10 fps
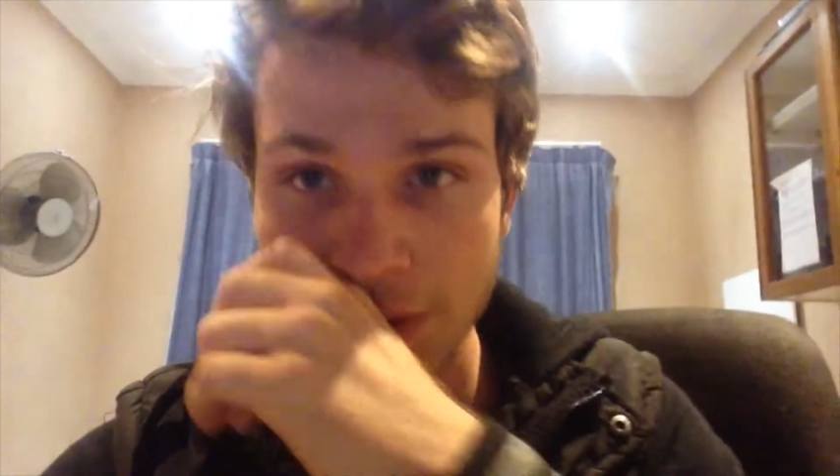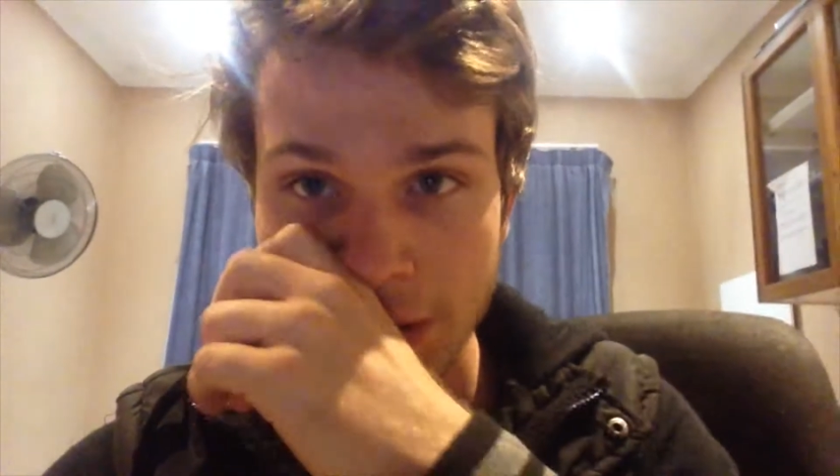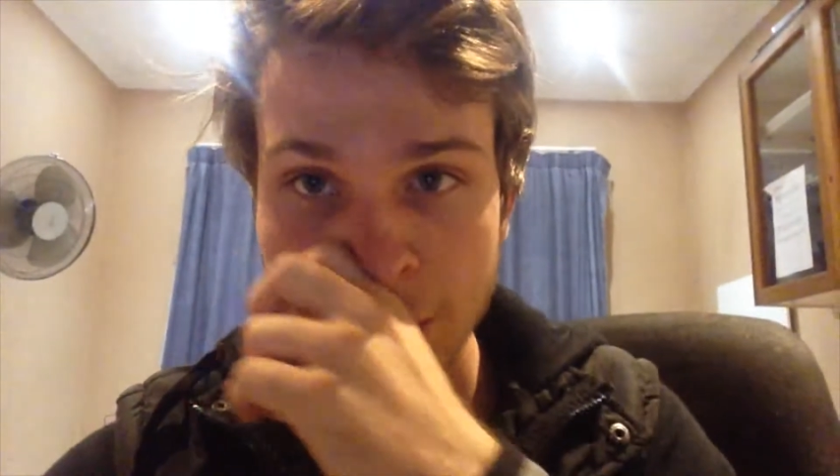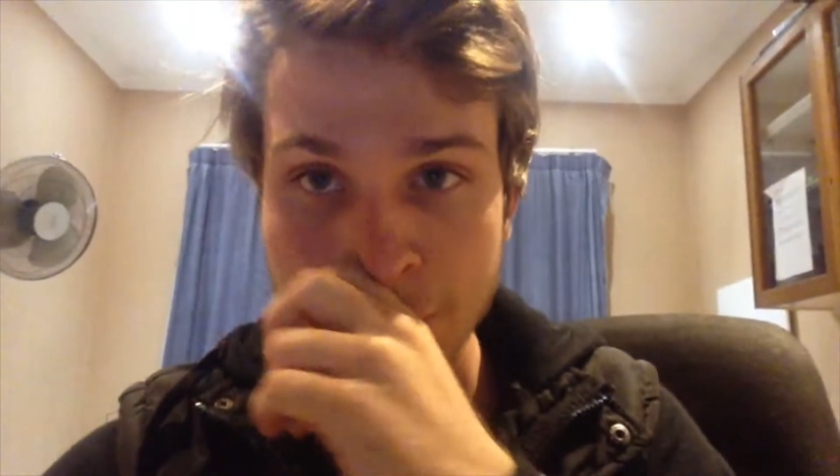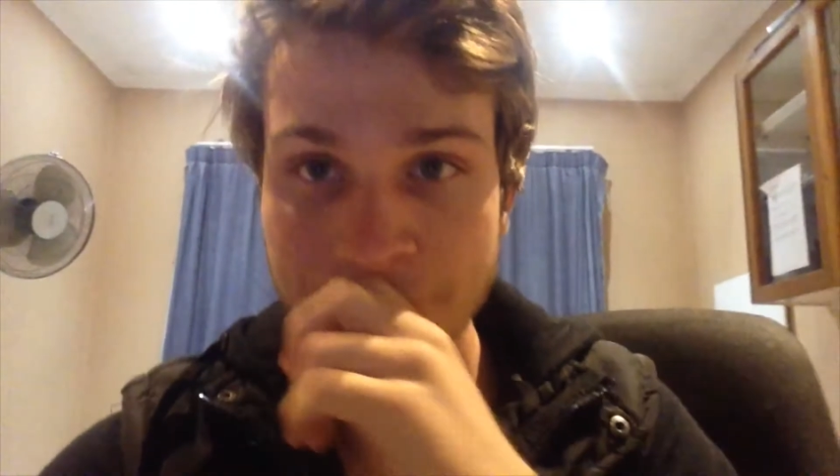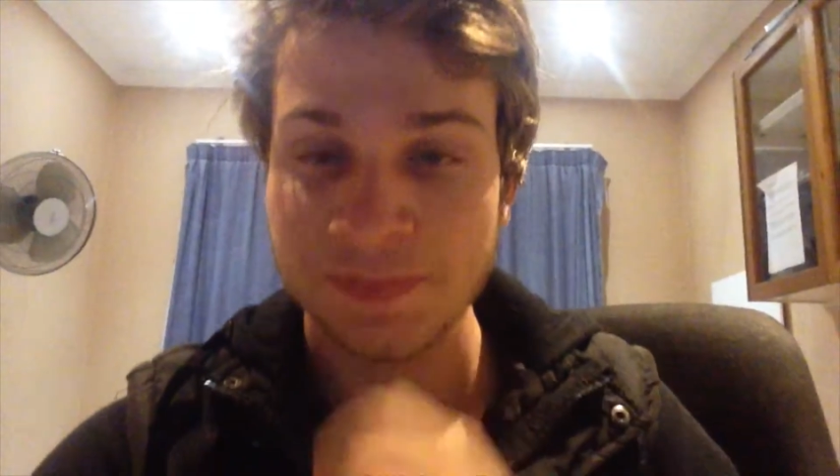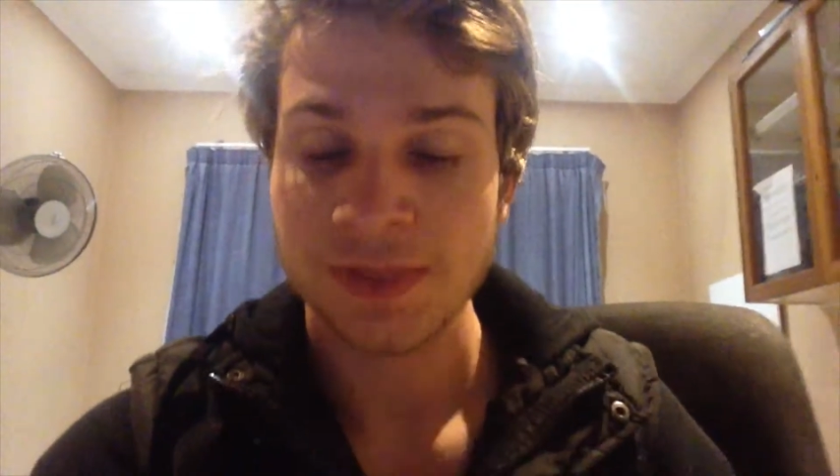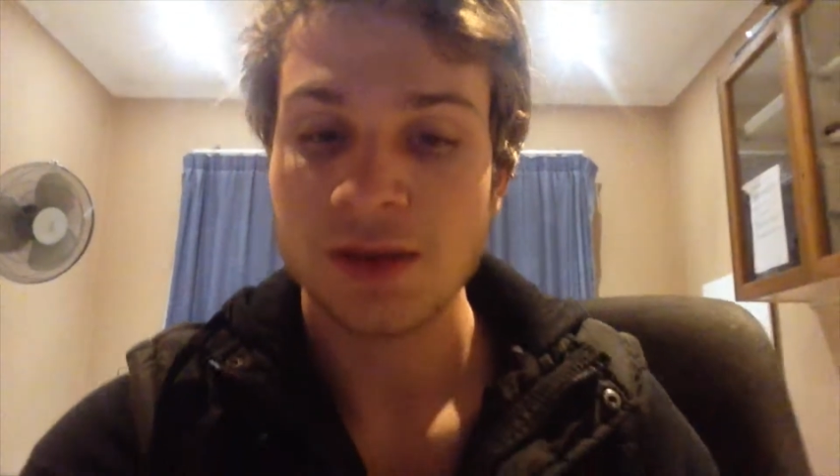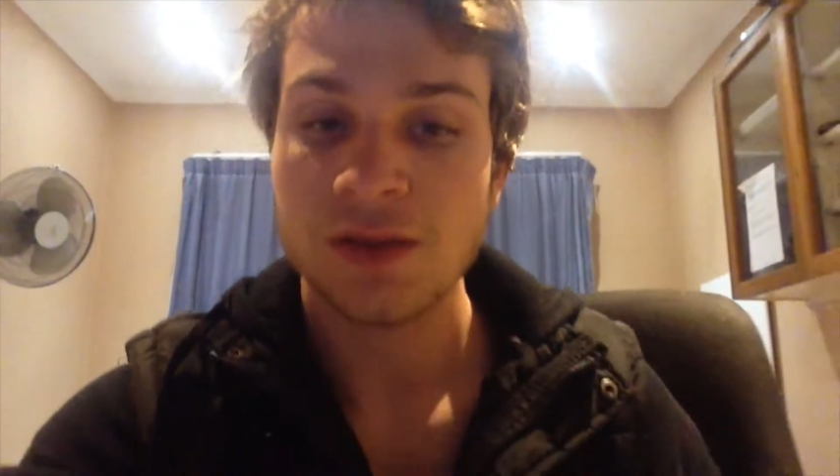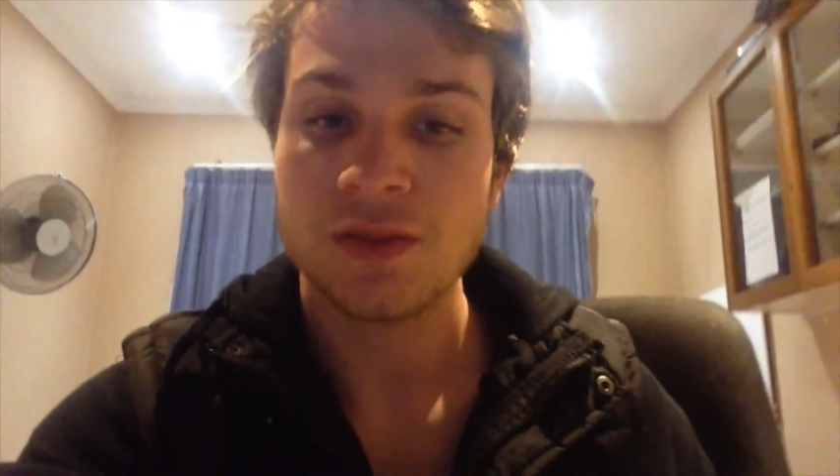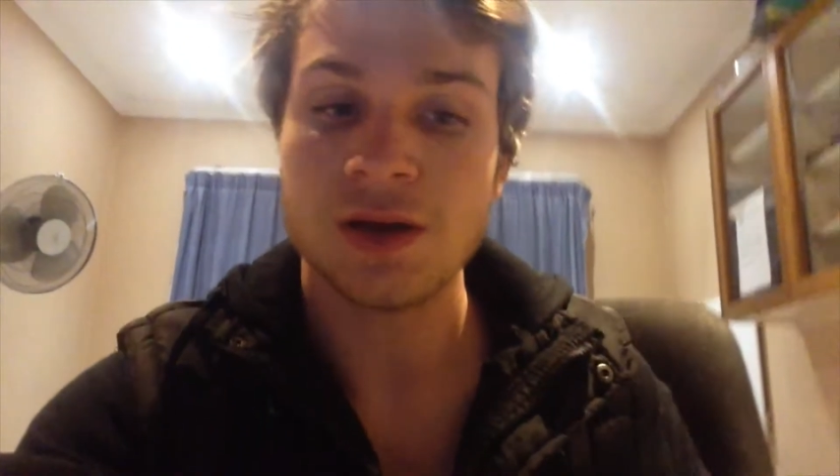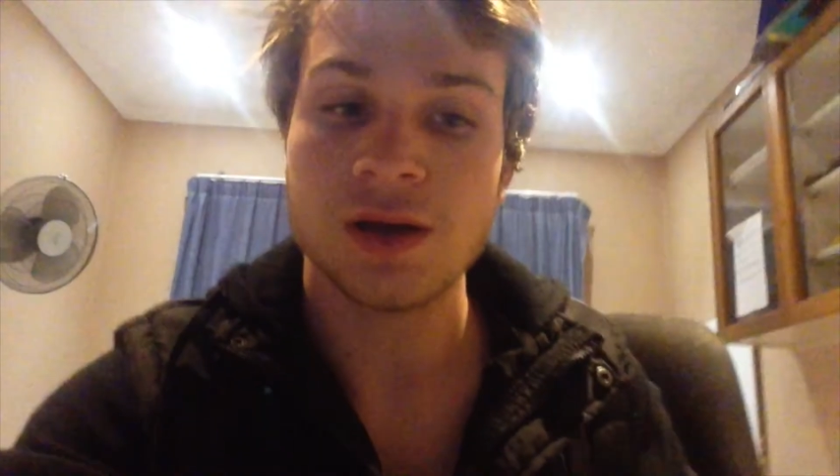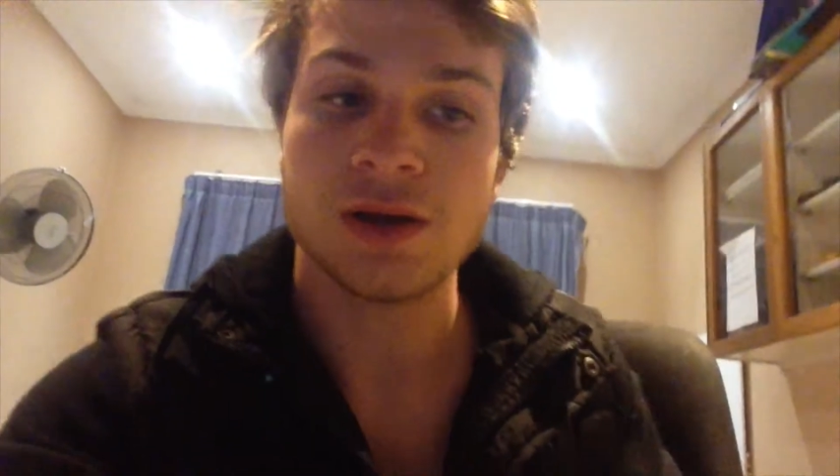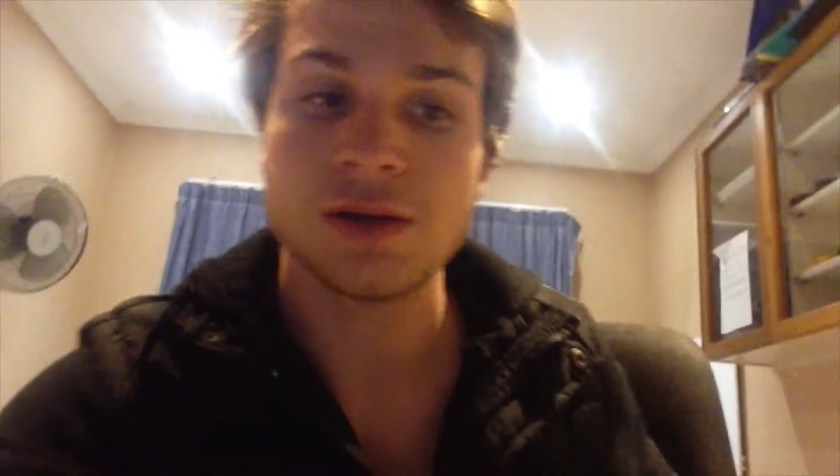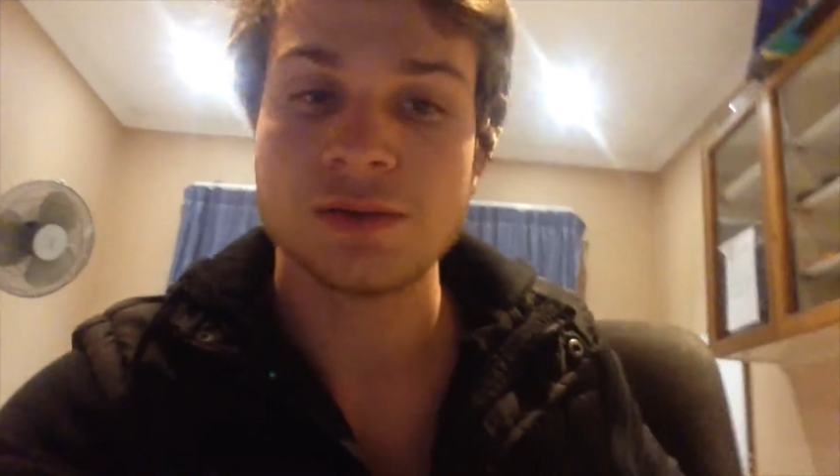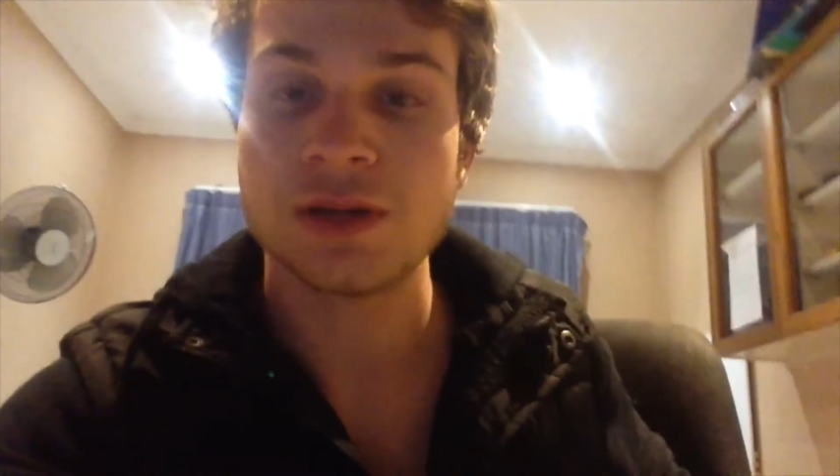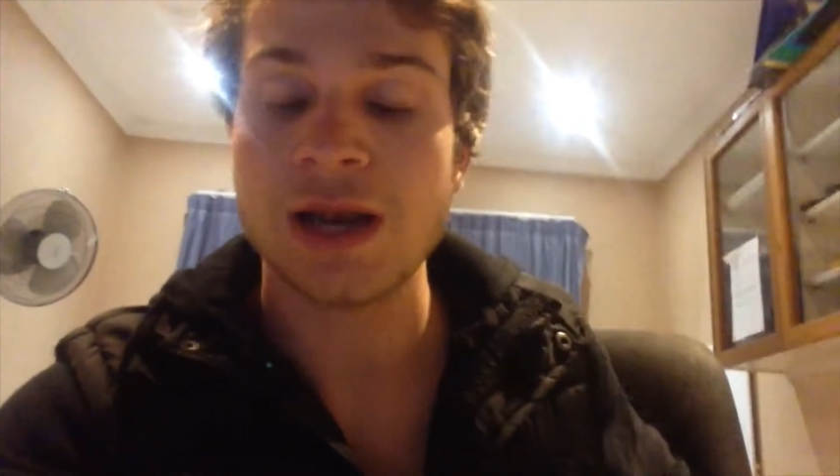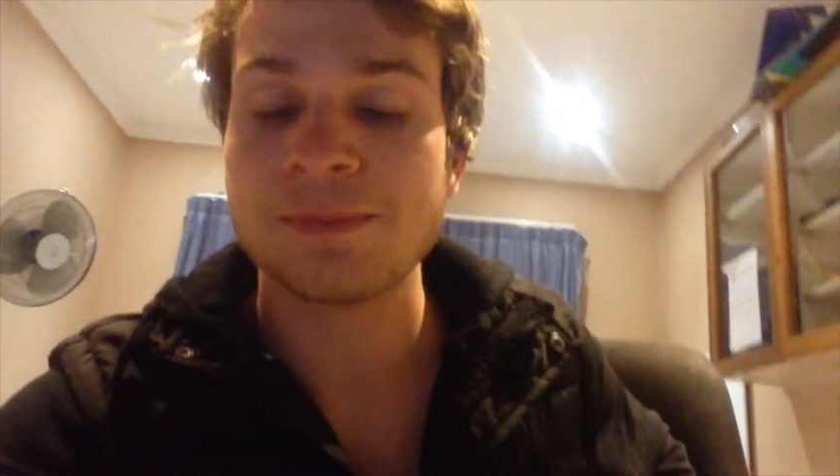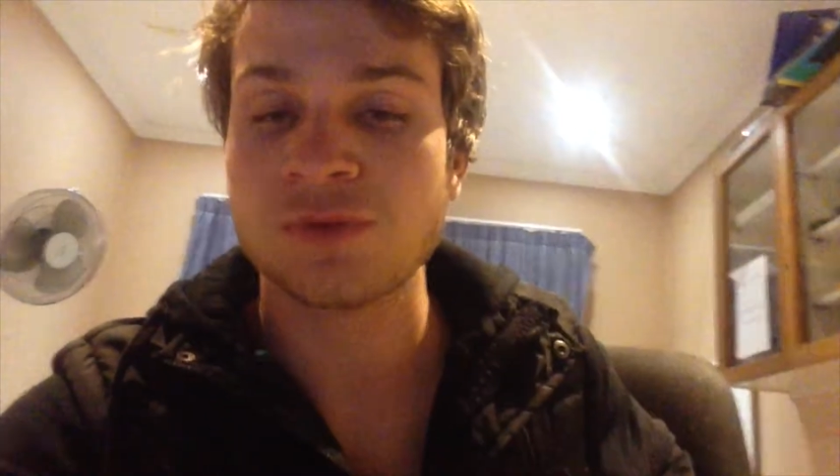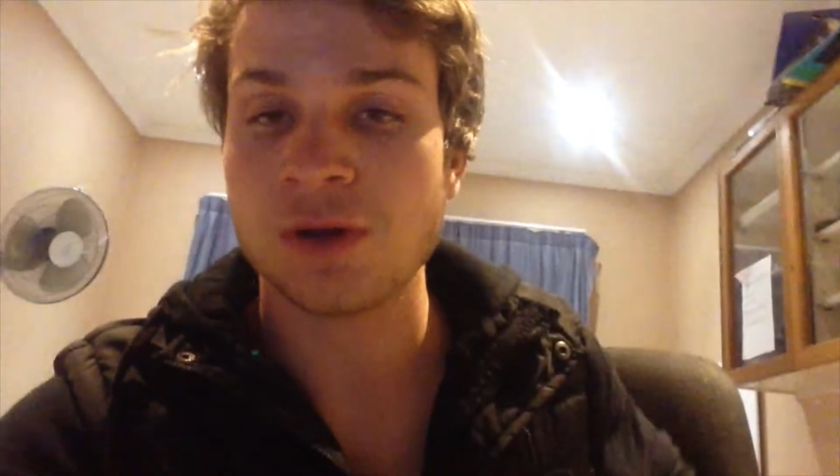the
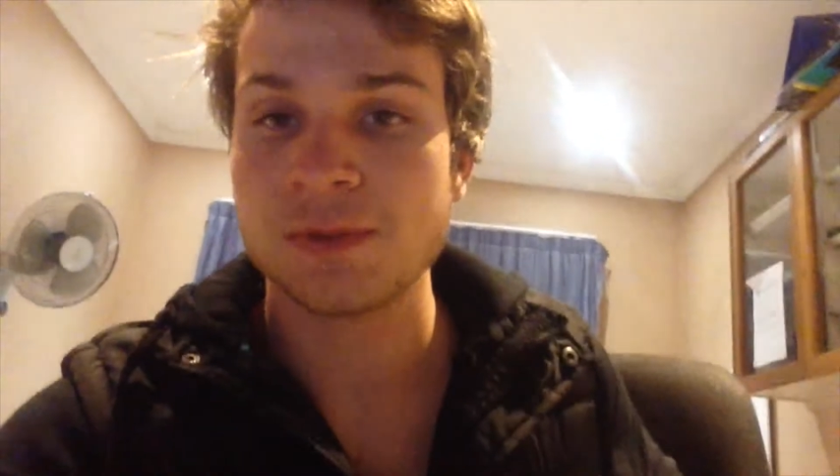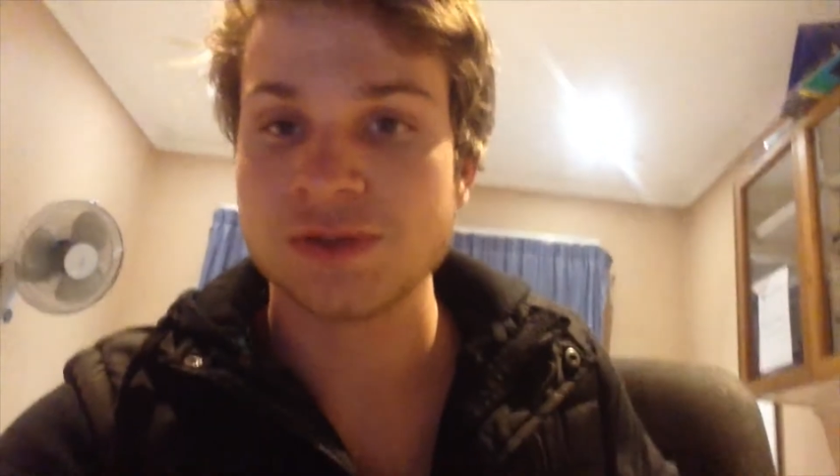laptop.